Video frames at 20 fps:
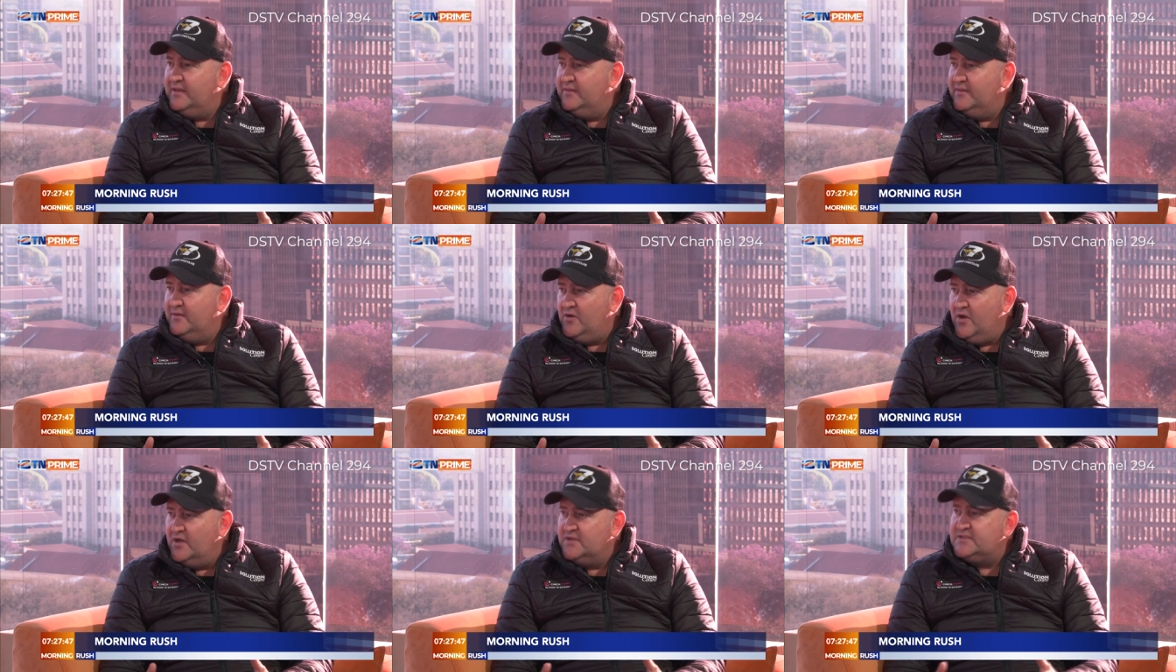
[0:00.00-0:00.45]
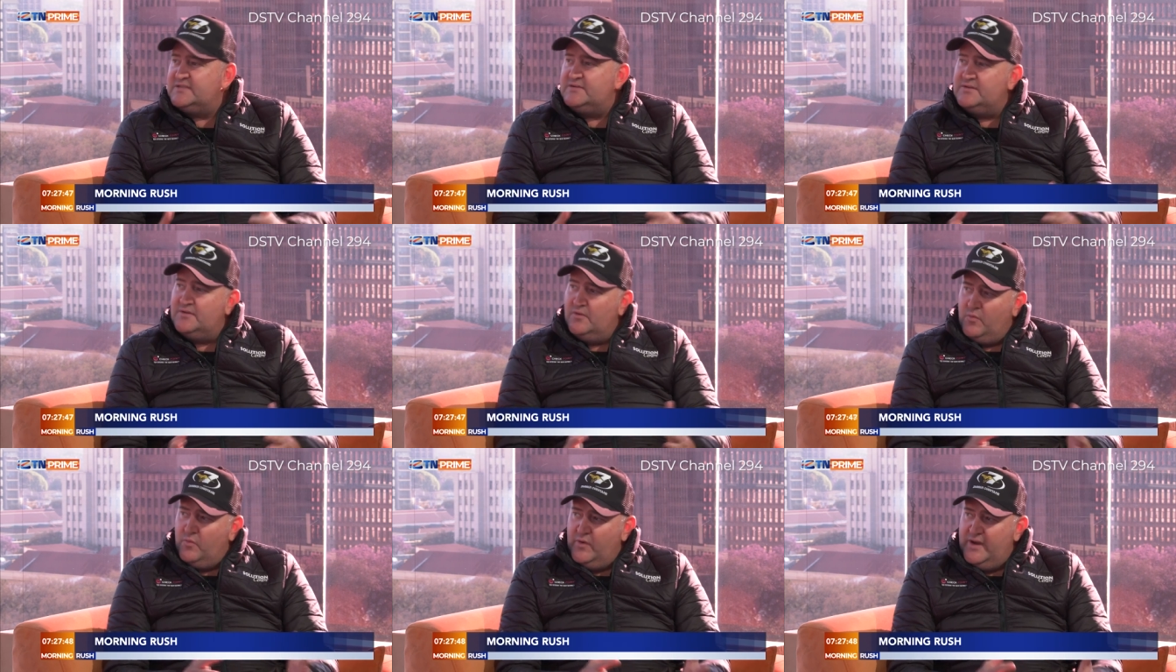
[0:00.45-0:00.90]
in the
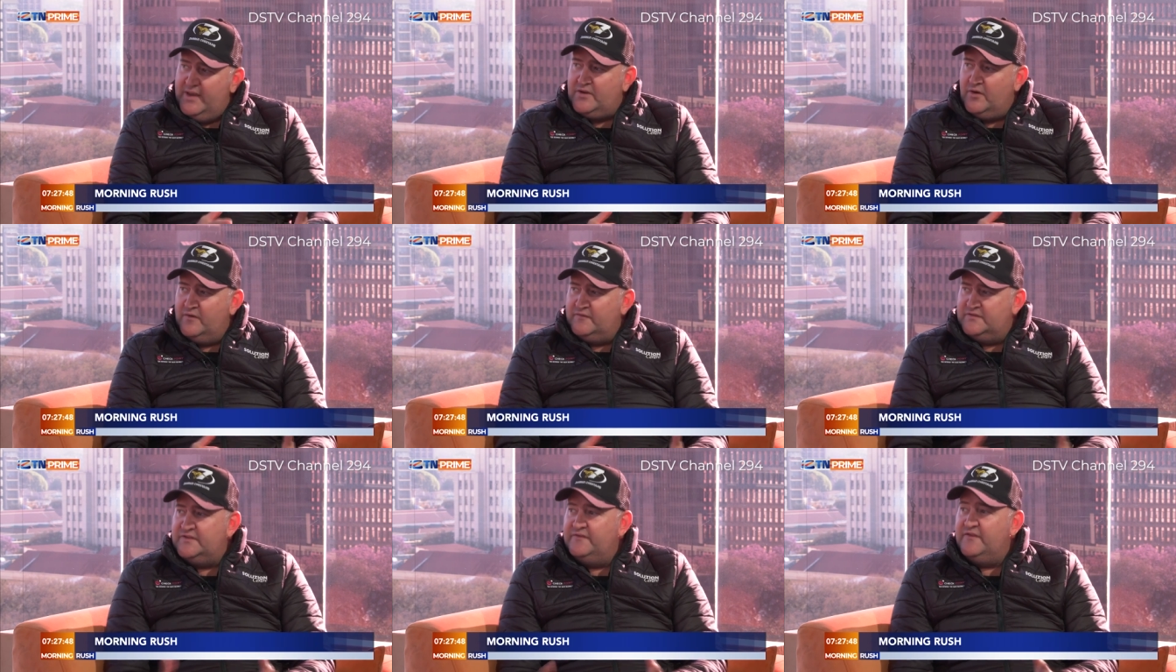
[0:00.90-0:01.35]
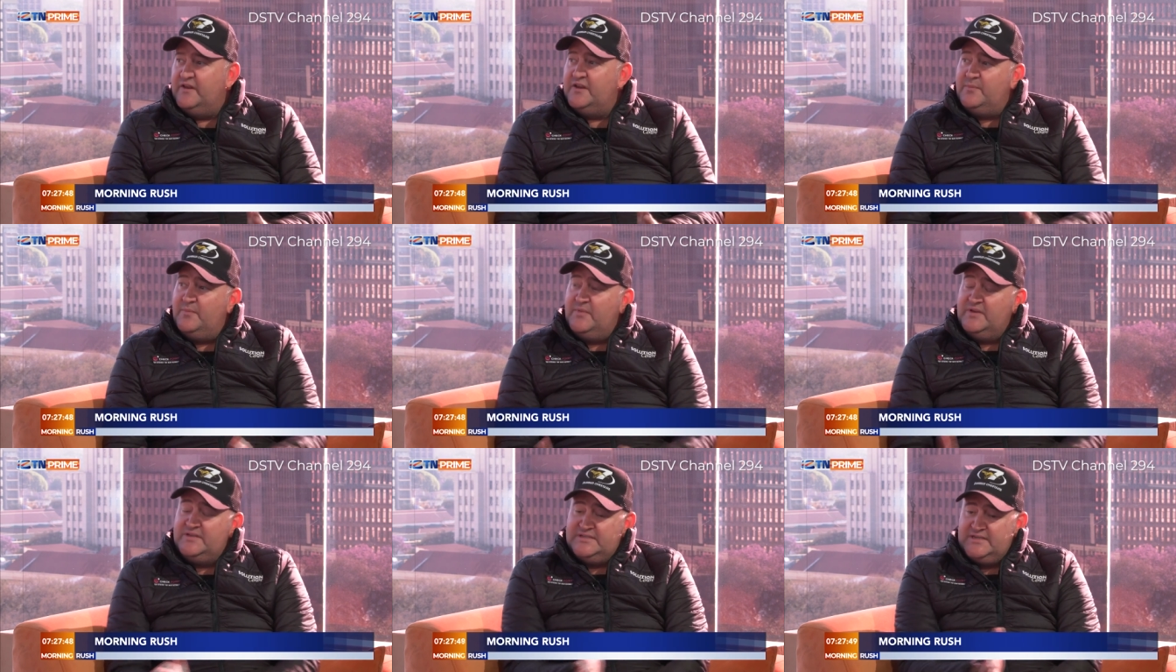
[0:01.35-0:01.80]
last week of
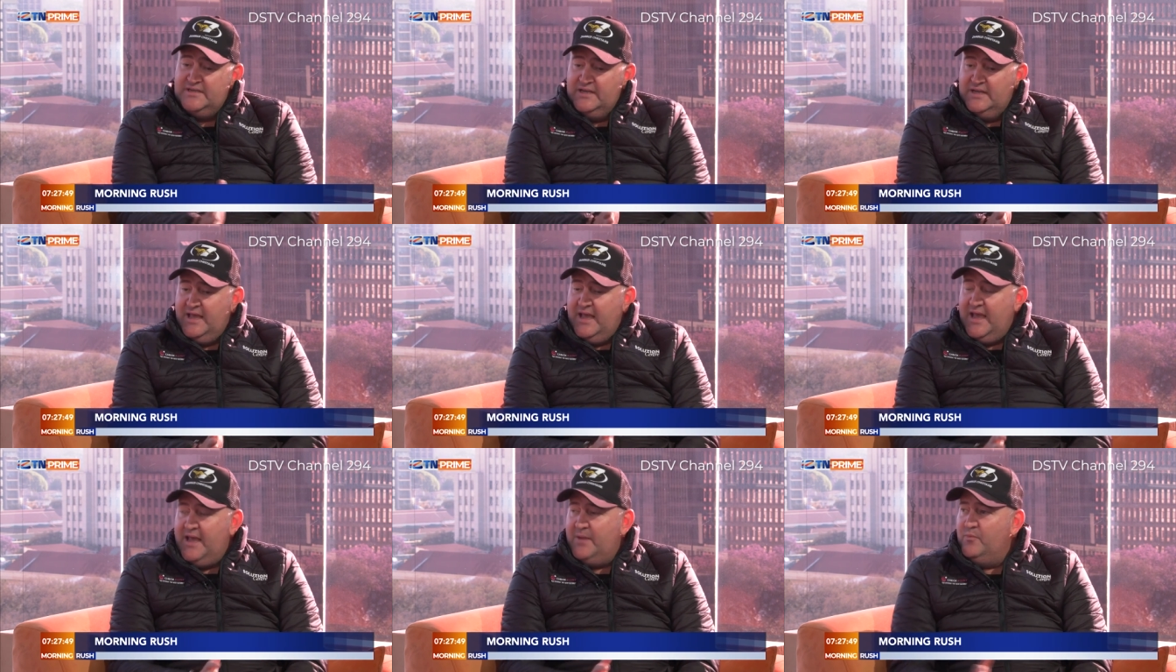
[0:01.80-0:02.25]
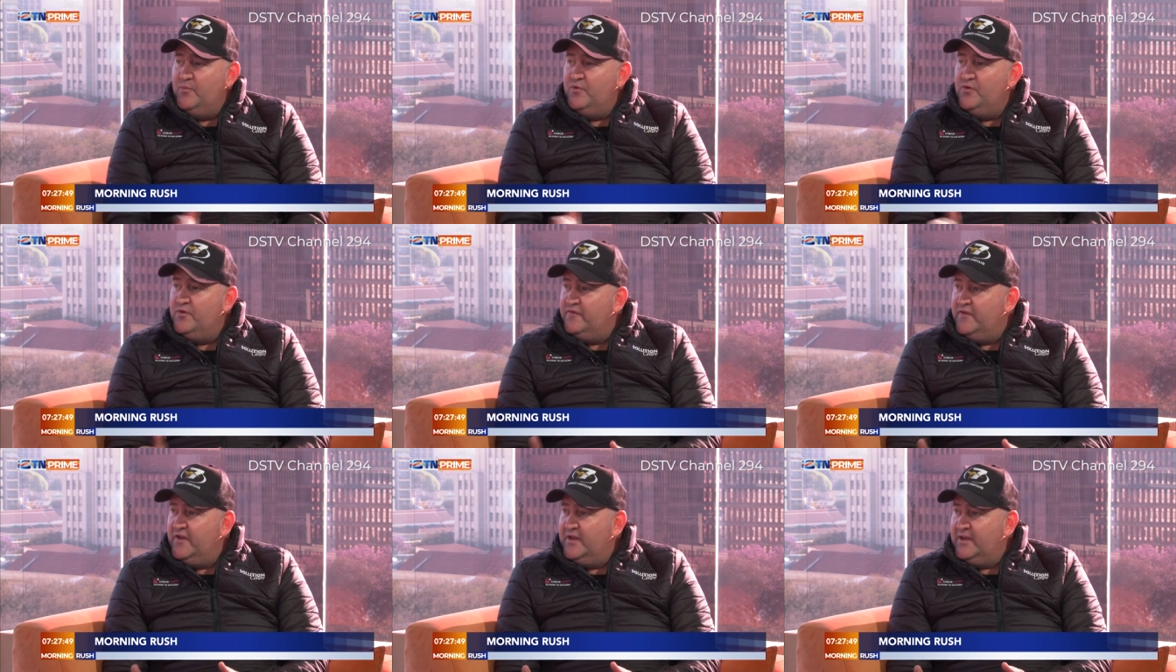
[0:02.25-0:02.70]
development and
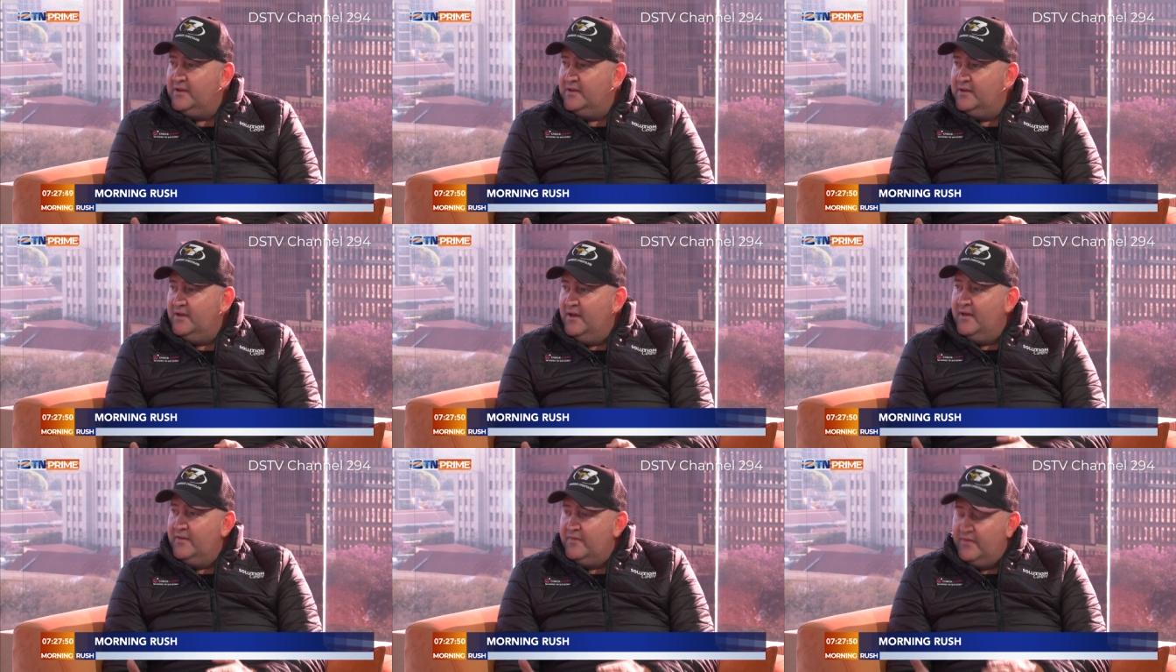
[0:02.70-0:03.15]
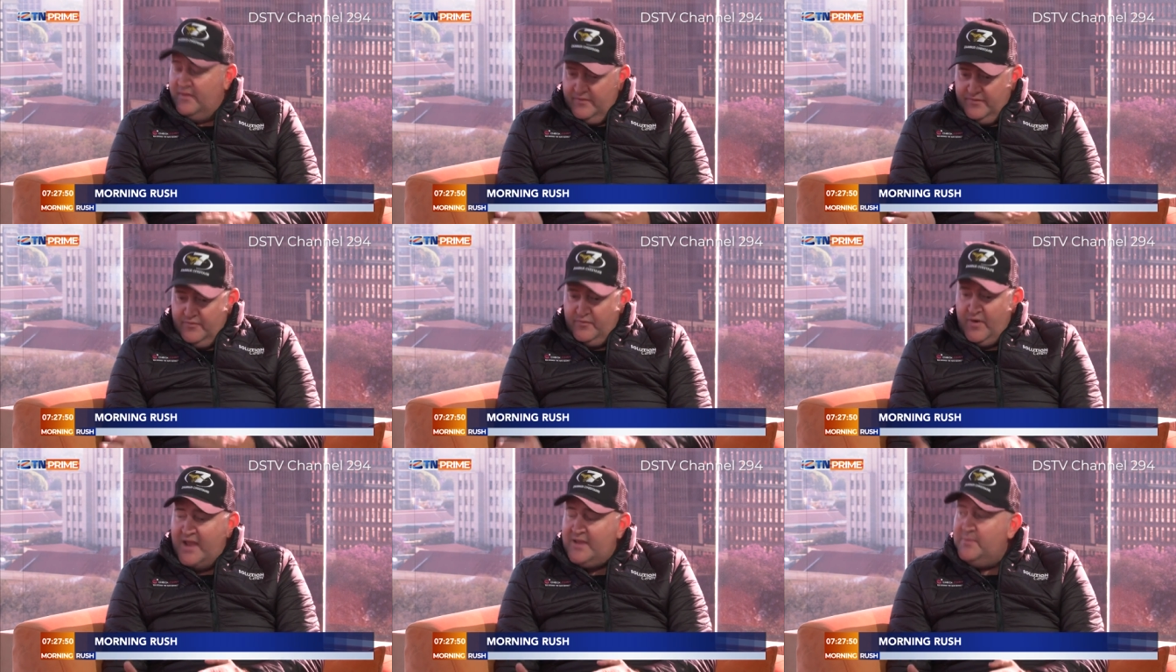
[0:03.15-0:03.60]
moving
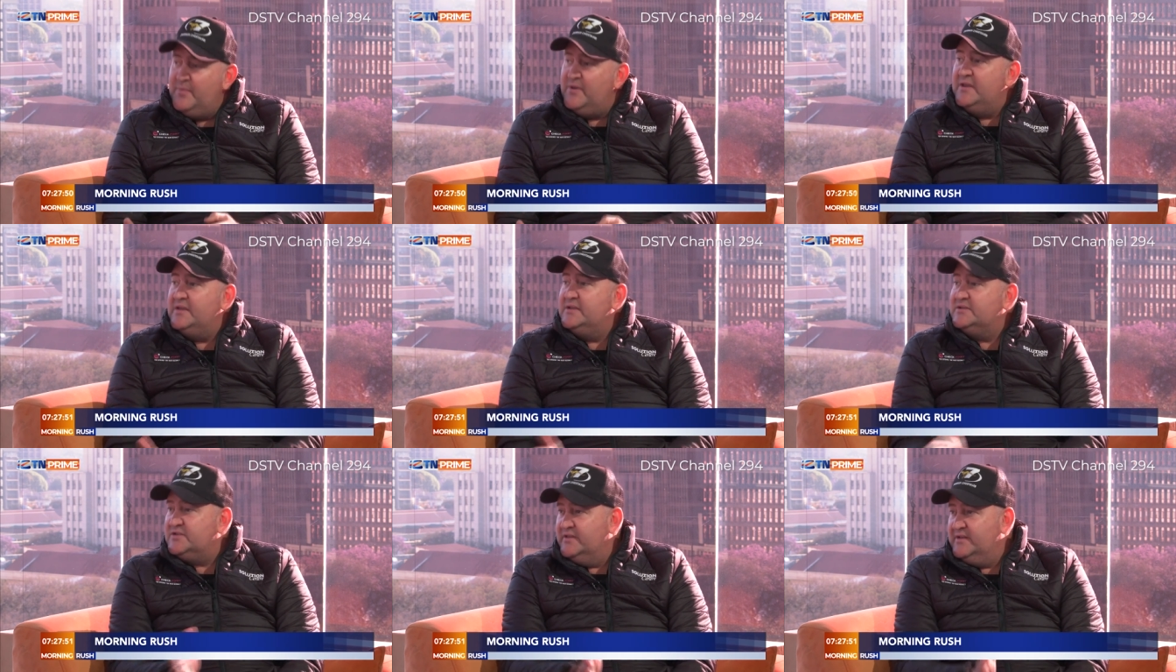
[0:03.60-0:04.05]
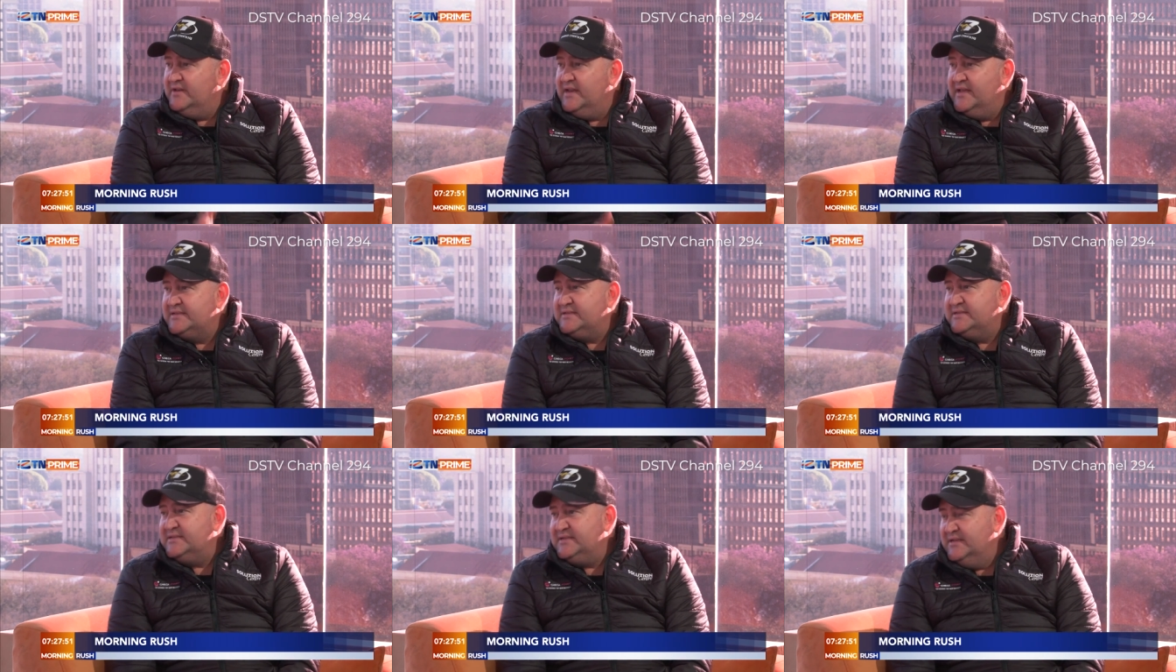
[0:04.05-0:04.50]
the rugby into the
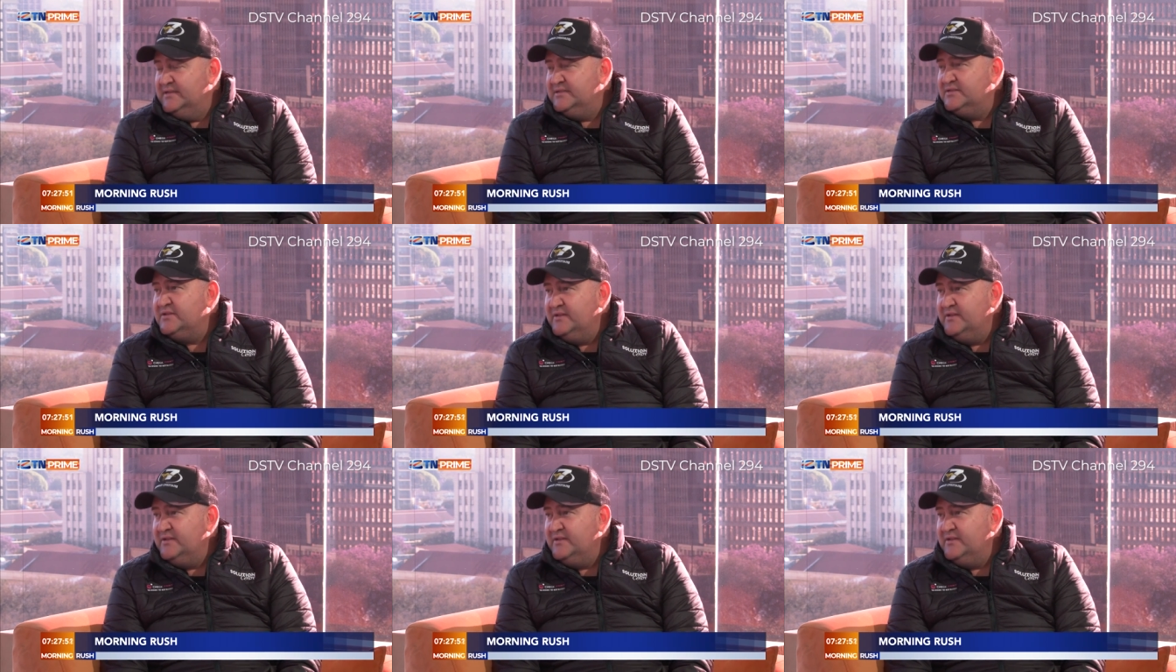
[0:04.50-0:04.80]
next into